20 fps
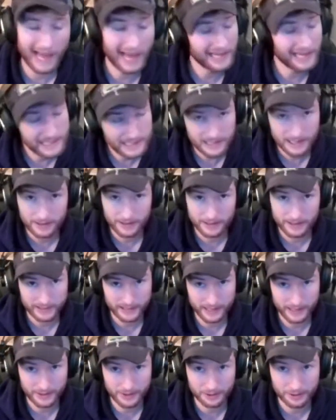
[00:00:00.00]
any
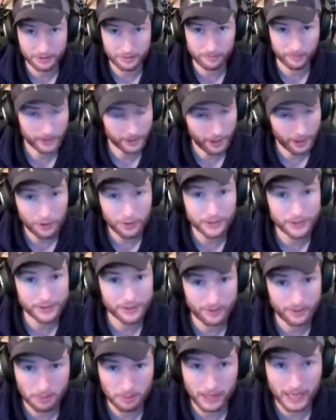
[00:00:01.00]
synthesizer, regardless
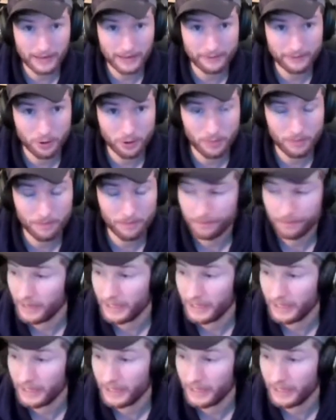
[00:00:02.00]
of the platform,